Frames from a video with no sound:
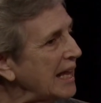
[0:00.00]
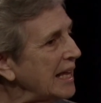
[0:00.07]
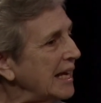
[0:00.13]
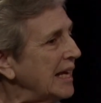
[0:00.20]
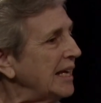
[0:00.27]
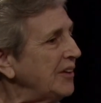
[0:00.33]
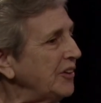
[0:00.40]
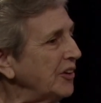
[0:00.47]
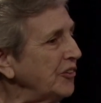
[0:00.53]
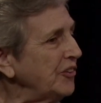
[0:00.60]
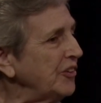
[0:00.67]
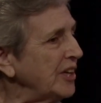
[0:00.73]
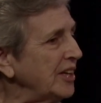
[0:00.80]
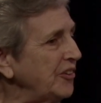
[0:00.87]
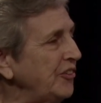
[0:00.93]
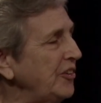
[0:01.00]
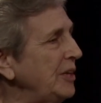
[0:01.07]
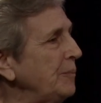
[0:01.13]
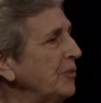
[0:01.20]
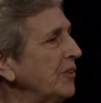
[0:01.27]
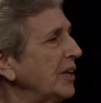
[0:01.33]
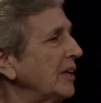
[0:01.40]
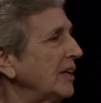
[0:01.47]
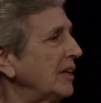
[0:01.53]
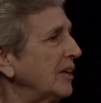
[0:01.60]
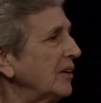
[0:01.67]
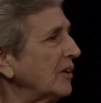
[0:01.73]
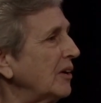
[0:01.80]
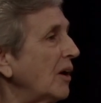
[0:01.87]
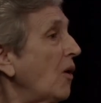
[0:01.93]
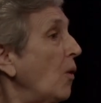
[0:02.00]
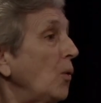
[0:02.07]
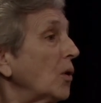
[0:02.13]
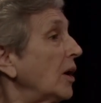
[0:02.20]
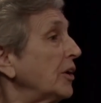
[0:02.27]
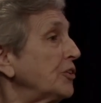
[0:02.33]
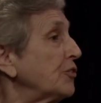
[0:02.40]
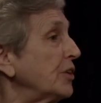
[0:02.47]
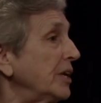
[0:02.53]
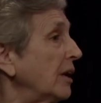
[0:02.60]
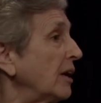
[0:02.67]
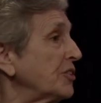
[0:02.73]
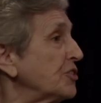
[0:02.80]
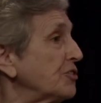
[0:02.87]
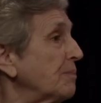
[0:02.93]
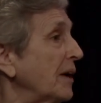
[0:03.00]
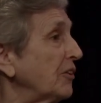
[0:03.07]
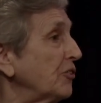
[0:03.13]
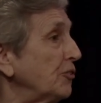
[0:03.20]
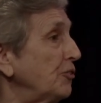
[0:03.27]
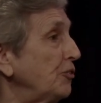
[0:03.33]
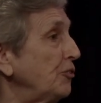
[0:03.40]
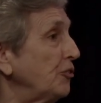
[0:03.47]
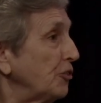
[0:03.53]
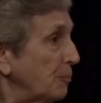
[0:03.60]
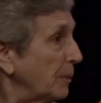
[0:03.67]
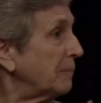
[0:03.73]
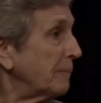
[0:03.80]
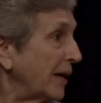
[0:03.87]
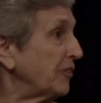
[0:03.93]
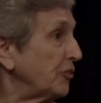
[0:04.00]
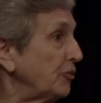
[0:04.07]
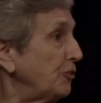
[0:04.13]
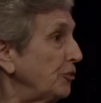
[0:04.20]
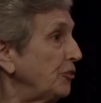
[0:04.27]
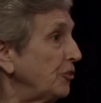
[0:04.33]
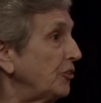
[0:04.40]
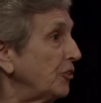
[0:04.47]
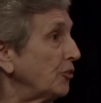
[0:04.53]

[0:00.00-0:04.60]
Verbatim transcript: it doesn't, it seems that the whole country, not just Massachusetts, but Massachusetts as